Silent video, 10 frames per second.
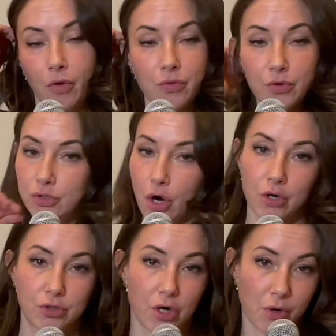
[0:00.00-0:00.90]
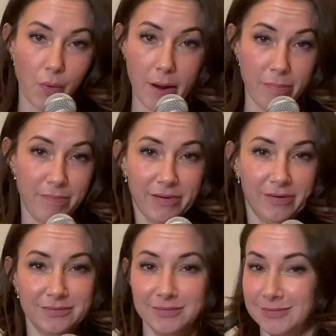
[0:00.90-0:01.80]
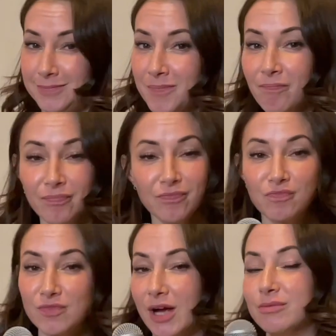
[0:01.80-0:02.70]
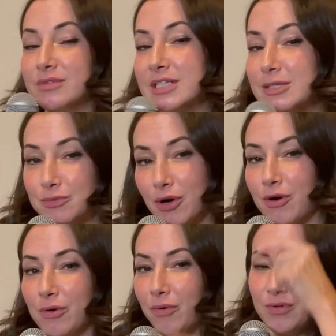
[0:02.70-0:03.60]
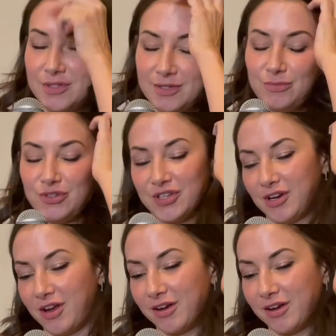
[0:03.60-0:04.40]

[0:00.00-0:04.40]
On the dark web. Down deep dark holes. I'm just kidding.